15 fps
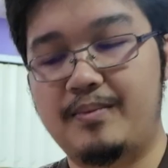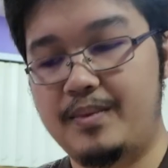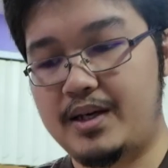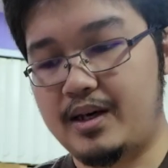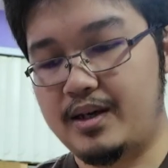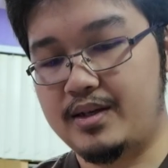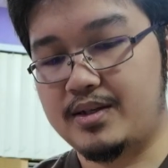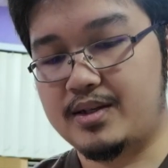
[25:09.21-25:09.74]

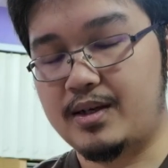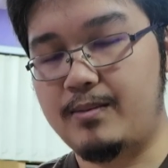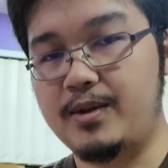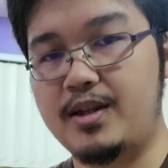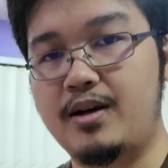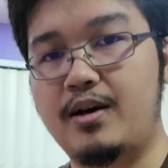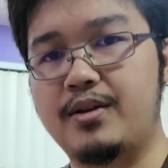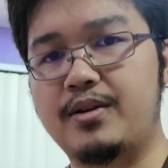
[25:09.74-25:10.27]
because some
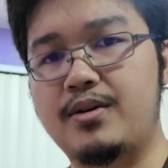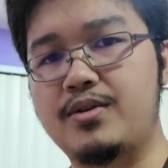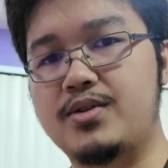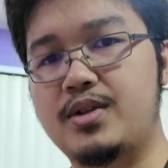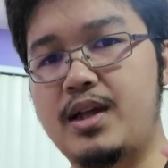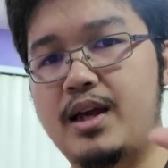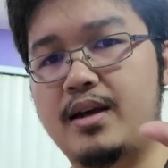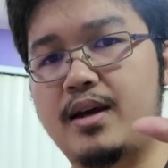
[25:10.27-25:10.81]
of the
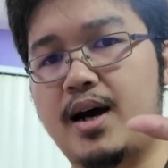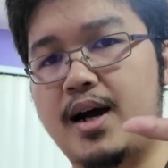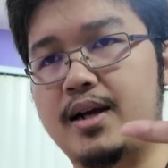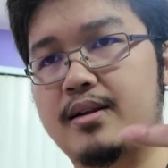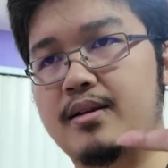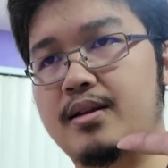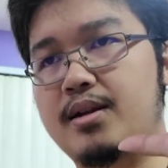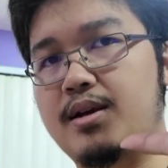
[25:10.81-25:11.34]
others, they
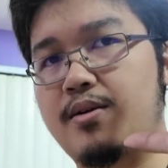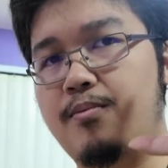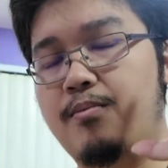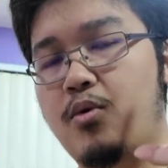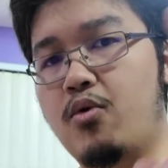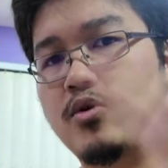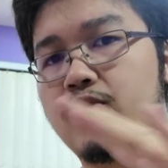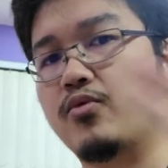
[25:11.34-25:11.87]
got the
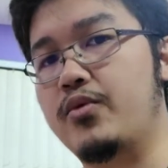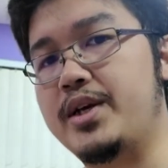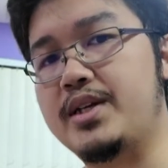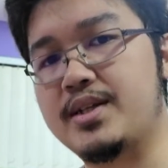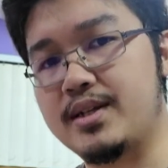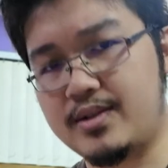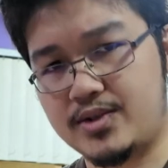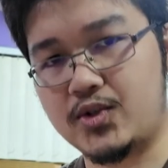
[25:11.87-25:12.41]
more
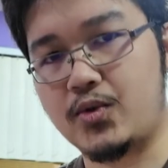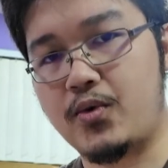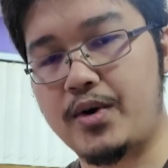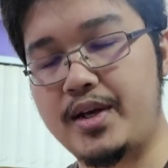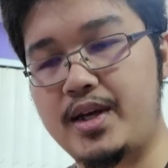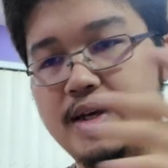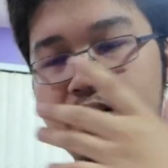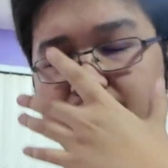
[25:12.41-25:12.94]
recent
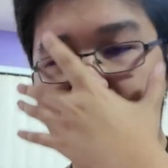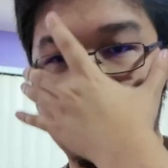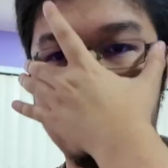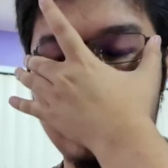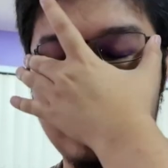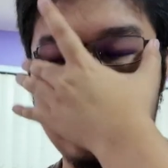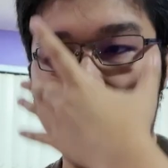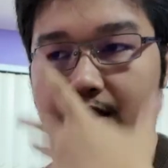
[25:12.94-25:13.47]

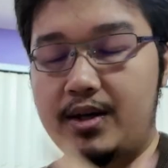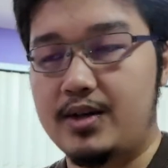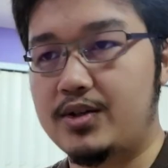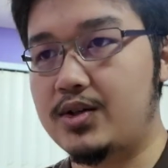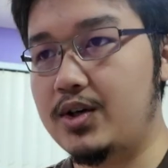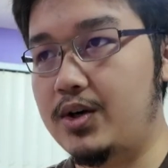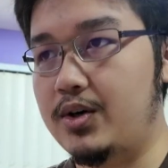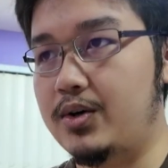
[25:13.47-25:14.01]
Saurians.
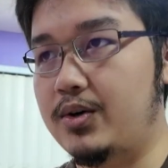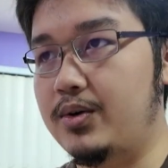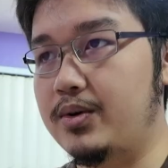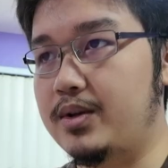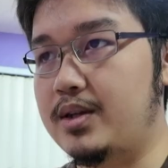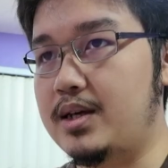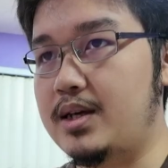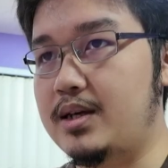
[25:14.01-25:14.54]
So
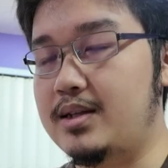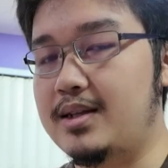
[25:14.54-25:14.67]
the